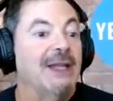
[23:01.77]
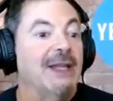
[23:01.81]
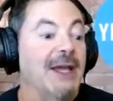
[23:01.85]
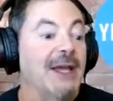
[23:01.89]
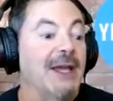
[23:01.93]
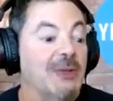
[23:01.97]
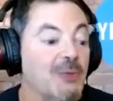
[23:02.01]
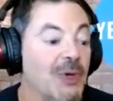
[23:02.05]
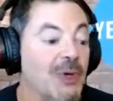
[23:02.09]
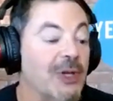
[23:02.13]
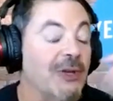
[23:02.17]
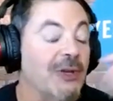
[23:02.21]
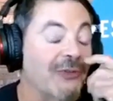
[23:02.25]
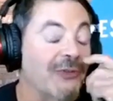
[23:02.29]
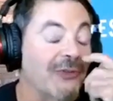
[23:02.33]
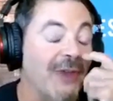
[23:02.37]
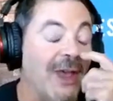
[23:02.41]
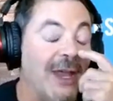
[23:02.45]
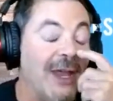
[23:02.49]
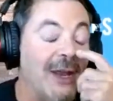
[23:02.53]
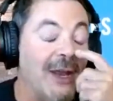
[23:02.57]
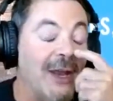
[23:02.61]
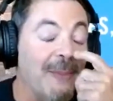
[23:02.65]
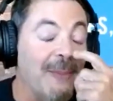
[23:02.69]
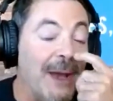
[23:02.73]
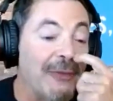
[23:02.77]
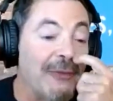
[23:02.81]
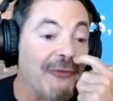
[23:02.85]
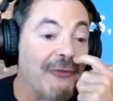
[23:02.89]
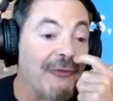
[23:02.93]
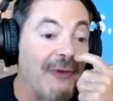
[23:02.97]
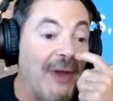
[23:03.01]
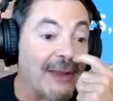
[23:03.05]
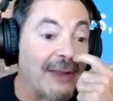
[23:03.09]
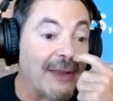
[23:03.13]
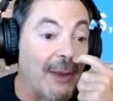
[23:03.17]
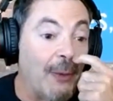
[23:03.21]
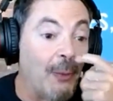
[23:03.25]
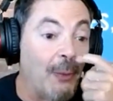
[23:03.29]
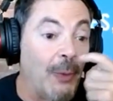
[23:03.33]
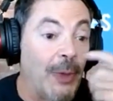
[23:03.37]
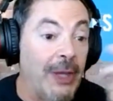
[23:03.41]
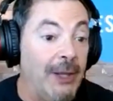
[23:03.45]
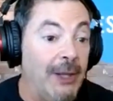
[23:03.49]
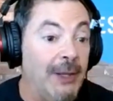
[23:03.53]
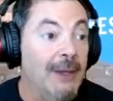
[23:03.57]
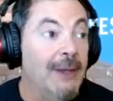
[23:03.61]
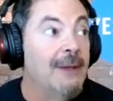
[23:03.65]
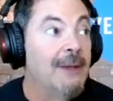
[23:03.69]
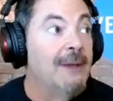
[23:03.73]
I liked what you said about the fact that
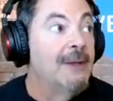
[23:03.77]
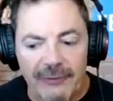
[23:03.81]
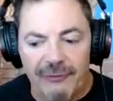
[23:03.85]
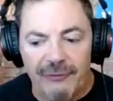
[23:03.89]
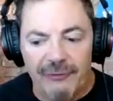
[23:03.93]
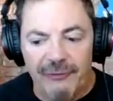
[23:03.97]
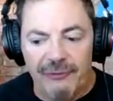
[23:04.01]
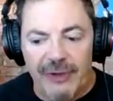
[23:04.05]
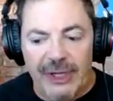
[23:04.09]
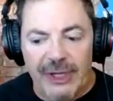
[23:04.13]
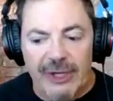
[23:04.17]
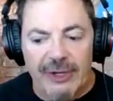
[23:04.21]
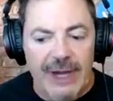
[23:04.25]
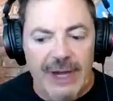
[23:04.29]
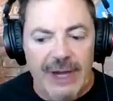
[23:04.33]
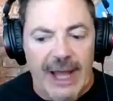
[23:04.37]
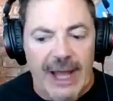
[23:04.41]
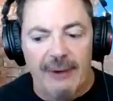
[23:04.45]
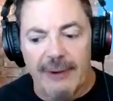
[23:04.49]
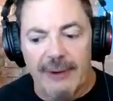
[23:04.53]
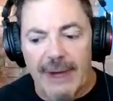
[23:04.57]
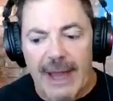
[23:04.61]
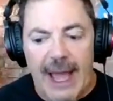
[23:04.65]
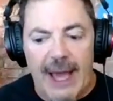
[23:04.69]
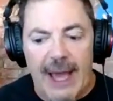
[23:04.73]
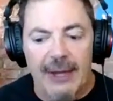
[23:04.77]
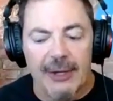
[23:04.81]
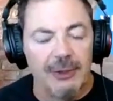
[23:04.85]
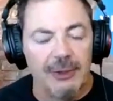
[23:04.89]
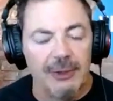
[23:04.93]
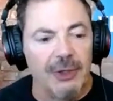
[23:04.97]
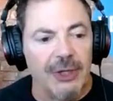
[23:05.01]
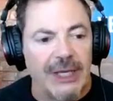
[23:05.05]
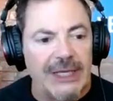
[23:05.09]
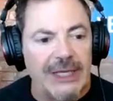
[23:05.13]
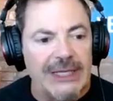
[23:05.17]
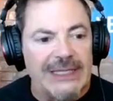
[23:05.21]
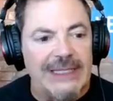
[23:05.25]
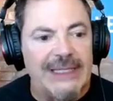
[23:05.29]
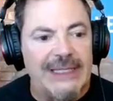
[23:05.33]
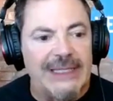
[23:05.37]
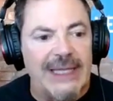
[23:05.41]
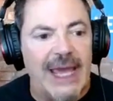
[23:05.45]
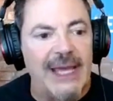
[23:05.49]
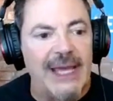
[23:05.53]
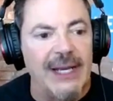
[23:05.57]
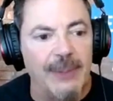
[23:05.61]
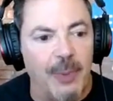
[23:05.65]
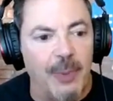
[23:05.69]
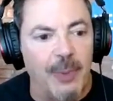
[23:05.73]
we have figured out how to look at
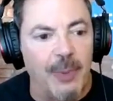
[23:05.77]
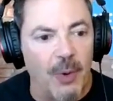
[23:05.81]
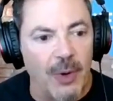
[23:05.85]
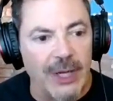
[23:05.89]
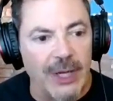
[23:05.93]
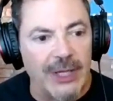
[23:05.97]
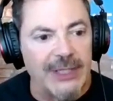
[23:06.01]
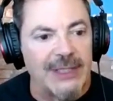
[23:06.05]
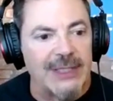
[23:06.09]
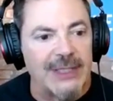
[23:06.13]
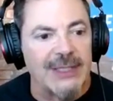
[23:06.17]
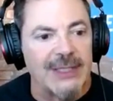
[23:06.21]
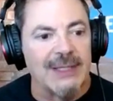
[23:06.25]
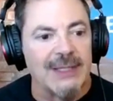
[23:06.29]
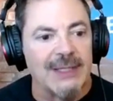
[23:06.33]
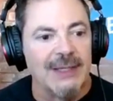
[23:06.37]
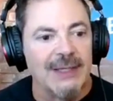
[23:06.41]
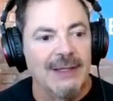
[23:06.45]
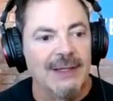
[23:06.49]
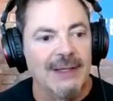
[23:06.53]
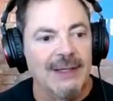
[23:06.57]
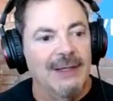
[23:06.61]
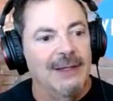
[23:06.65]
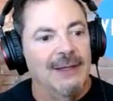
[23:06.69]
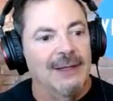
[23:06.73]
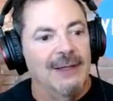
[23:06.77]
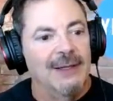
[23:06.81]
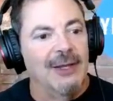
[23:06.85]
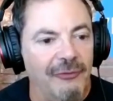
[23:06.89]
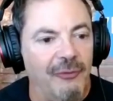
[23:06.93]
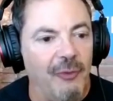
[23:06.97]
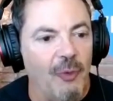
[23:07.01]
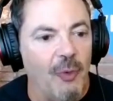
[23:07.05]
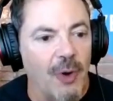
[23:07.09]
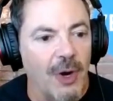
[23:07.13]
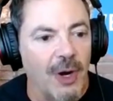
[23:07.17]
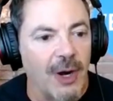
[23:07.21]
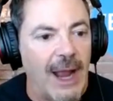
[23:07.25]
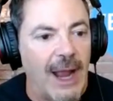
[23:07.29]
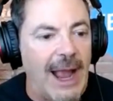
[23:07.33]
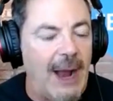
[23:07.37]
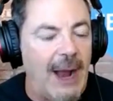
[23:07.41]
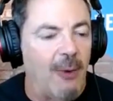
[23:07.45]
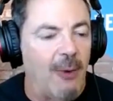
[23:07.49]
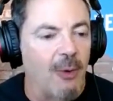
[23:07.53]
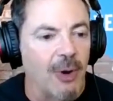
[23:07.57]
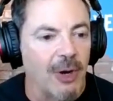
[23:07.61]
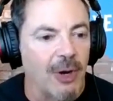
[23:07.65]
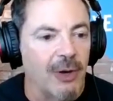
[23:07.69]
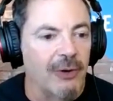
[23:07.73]
data points for
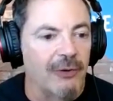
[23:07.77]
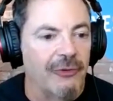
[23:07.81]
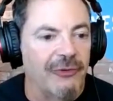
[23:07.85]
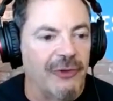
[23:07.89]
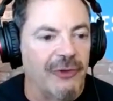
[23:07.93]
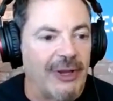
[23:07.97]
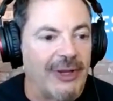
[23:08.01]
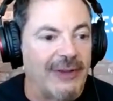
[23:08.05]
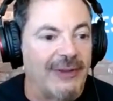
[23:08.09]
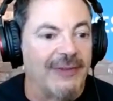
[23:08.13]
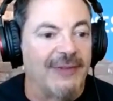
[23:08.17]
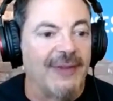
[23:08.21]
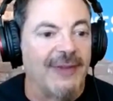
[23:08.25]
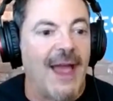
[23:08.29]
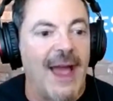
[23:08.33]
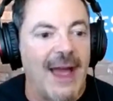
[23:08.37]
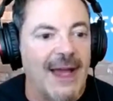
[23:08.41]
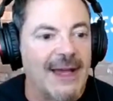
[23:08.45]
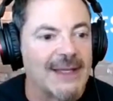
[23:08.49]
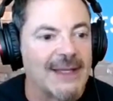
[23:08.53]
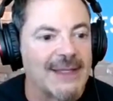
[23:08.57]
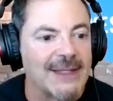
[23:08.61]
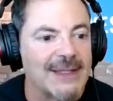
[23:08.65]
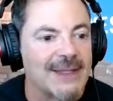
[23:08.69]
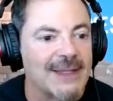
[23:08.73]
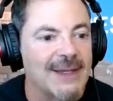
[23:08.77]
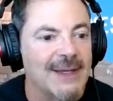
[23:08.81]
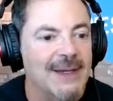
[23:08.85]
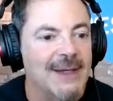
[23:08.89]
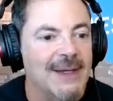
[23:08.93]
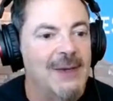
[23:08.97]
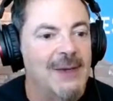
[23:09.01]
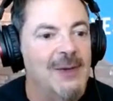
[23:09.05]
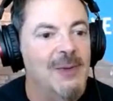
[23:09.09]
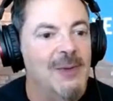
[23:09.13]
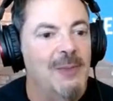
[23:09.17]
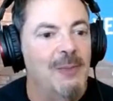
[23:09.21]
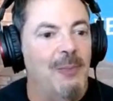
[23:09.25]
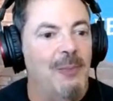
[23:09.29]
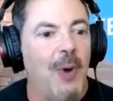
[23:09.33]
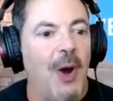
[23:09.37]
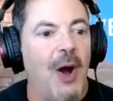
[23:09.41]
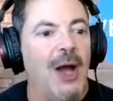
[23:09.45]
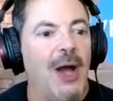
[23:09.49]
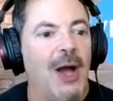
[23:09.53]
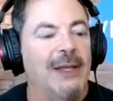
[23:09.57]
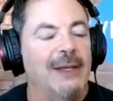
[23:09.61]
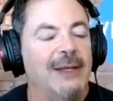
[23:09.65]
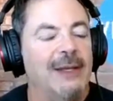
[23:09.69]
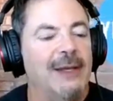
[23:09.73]
our success,
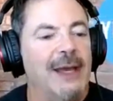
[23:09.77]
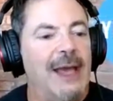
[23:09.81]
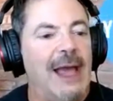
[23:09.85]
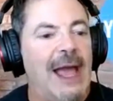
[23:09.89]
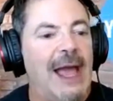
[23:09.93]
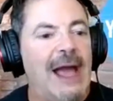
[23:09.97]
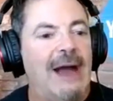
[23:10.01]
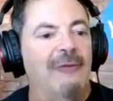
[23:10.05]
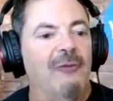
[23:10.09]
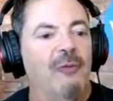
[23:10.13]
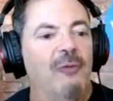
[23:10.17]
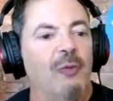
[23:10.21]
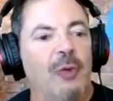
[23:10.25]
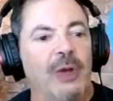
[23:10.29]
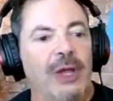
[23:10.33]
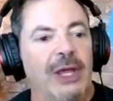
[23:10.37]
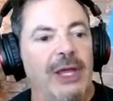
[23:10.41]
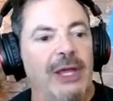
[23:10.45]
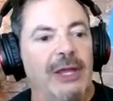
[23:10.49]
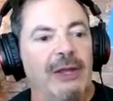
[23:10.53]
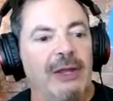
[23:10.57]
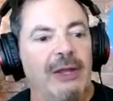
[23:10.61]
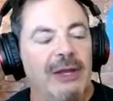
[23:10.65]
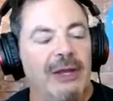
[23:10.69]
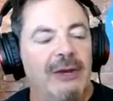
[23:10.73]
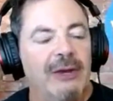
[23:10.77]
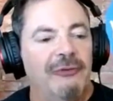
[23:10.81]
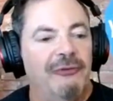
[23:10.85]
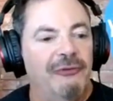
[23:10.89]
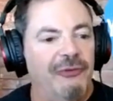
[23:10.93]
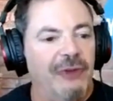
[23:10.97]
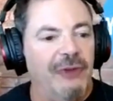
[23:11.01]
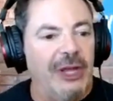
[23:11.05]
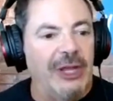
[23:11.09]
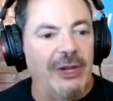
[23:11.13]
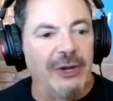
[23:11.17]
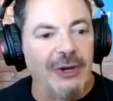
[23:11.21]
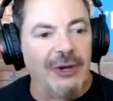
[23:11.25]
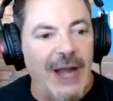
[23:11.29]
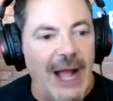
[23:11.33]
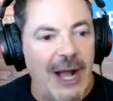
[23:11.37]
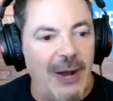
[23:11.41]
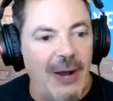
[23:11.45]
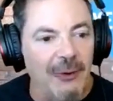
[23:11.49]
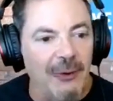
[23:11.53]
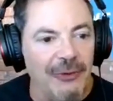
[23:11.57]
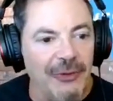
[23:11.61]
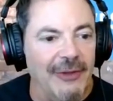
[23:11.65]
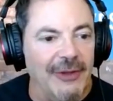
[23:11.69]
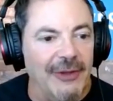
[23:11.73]
but have we figured
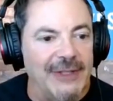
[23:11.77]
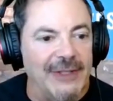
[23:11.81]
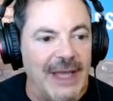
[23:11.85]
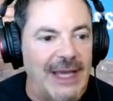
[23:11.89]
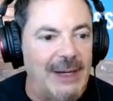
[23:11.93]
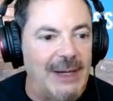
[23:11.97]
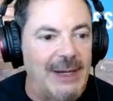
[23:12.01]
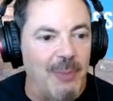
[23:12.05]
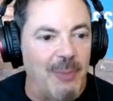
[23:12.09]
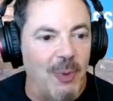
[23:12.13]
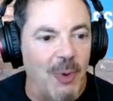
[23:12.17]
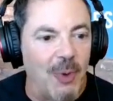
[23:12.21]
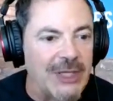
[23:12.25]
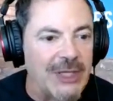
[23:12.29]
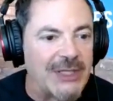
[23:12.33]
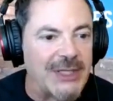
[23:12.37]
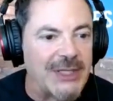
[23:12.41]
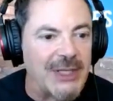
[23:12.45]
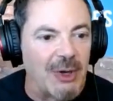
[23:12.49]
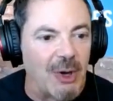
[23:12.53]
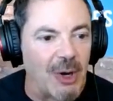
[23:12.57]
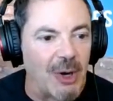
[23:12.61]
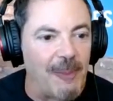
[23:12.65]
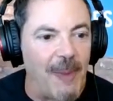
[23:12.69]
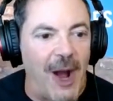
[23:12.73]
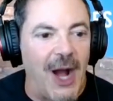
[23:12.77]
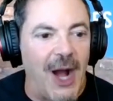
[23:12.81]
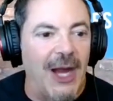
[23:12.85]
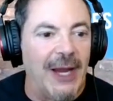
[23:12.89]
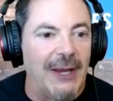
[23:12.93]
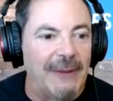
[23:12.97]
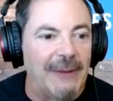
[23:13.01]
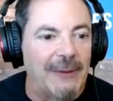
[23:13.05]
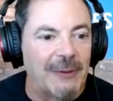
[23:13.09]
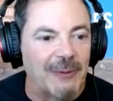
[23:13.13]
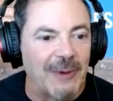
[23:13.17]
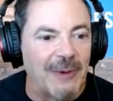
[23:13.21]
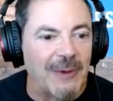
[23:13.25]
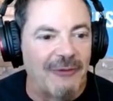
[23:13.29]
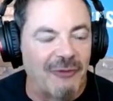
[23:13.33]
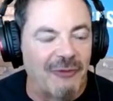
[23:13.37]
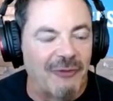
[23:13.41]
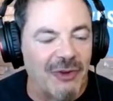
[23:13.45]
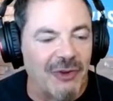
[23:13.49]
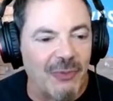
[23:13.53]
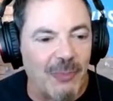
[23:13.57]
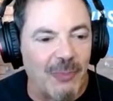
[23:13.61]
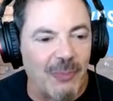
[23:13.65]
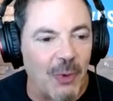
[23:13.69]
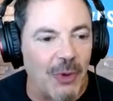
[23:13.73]
out the data points in our mind, the
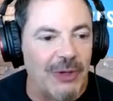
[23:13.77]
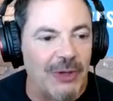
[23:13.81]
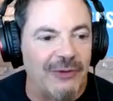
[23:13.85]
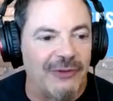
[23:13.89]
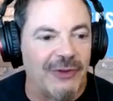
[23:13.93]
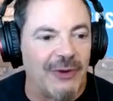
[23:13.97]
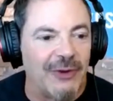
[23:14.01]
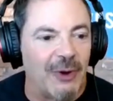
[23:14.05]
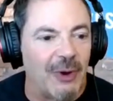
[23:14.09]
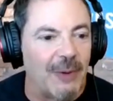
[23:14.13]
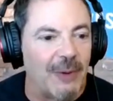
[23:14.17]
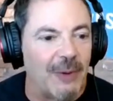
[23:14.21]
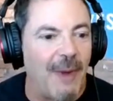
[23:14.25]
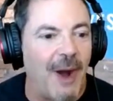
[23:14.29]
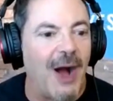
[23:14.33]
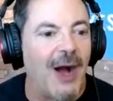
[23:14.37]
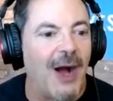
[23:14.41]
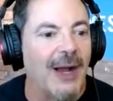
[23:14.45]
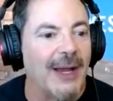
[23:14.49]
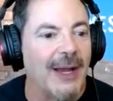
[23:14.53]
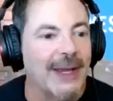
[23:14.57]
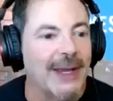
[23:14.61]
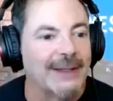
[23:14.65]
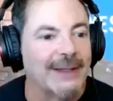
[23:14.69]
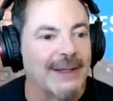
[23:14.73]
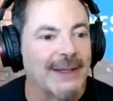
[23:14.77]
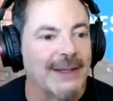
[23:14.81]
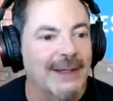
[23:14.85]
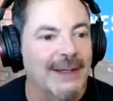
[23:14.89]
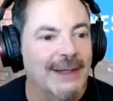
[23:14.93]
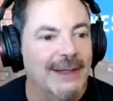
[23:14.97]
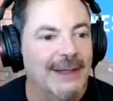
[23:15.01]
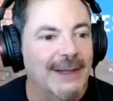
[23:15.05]
reference points in our mind?